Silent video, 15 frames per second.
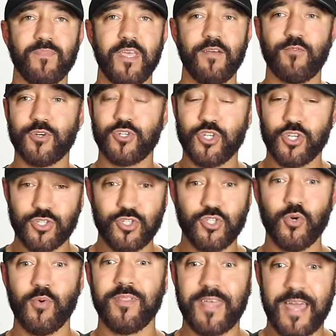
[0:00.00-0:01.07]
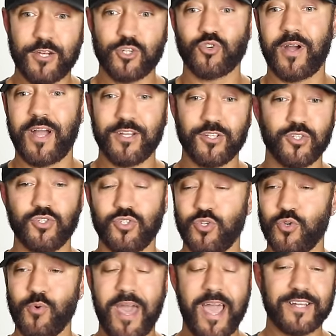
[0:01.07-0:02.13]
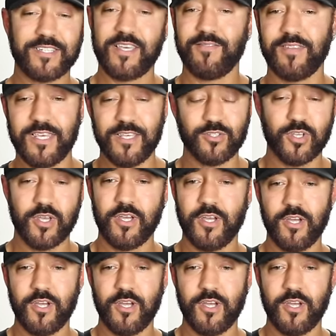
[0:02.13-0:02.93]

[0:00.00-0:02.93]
If we're just doing that, trying to do activities